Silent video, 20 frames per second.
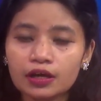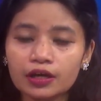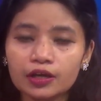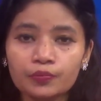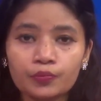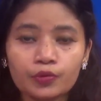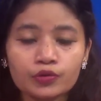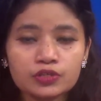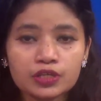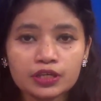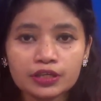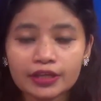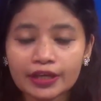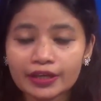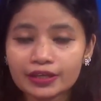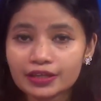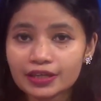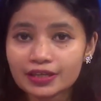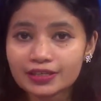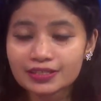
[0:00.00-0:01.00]
imposing
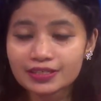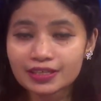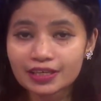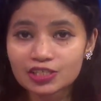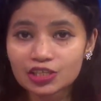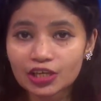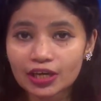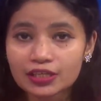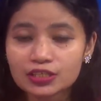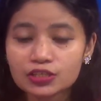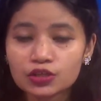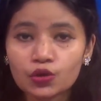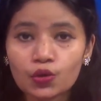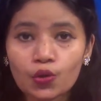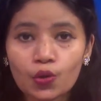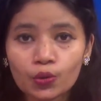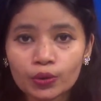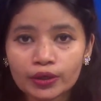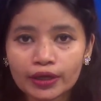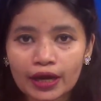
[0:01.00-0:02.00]
techniques such as
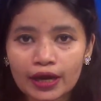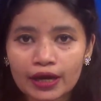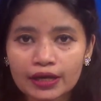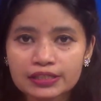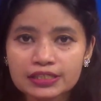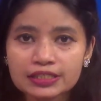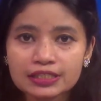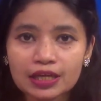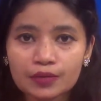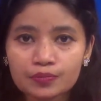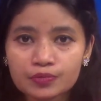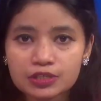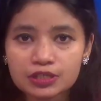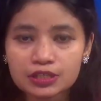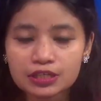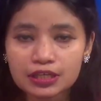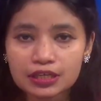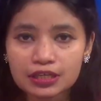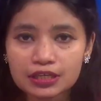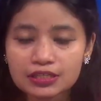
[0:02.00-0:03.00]
quotas,
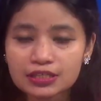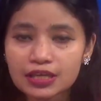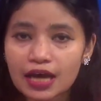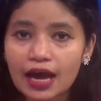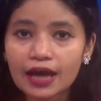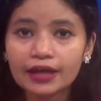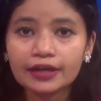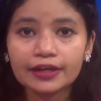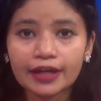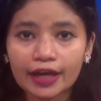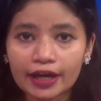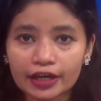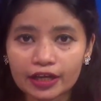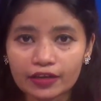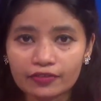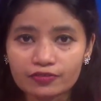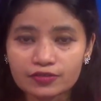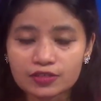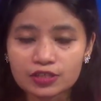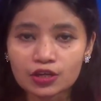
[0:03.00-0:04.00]
subsidies and
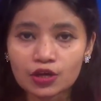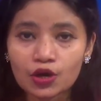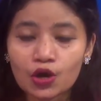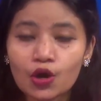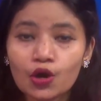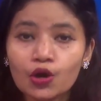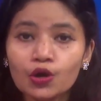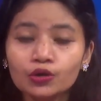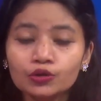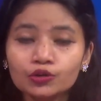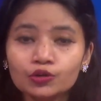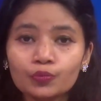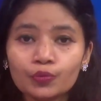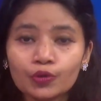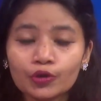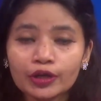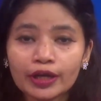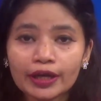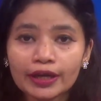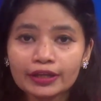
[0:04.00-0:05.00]
tariffs to
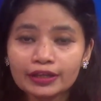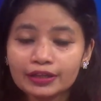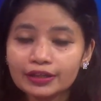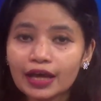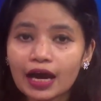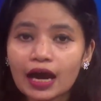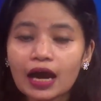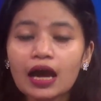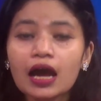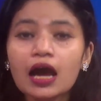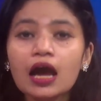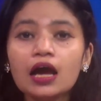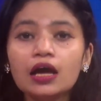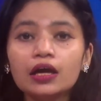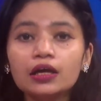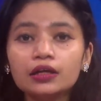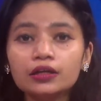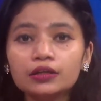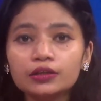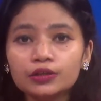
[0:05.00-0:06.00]
protect
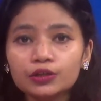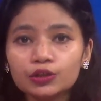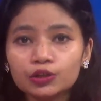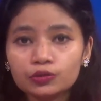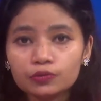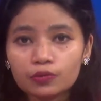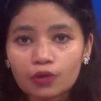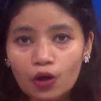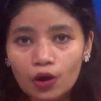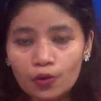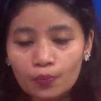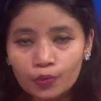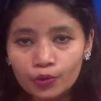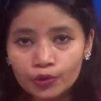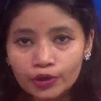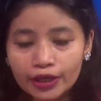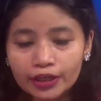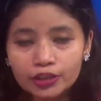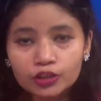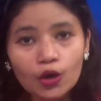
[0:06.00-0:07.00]

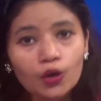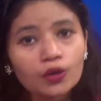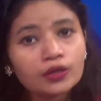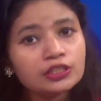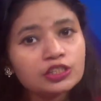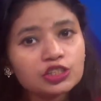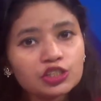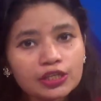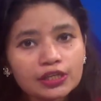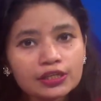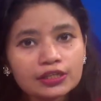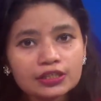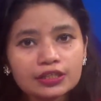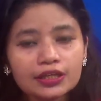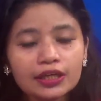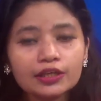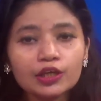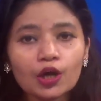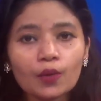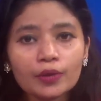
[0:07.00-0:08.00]
or shield
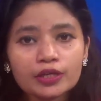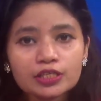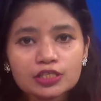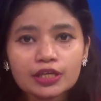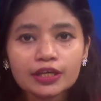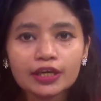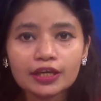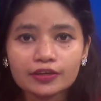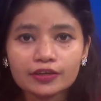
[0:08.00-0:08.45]
the domestic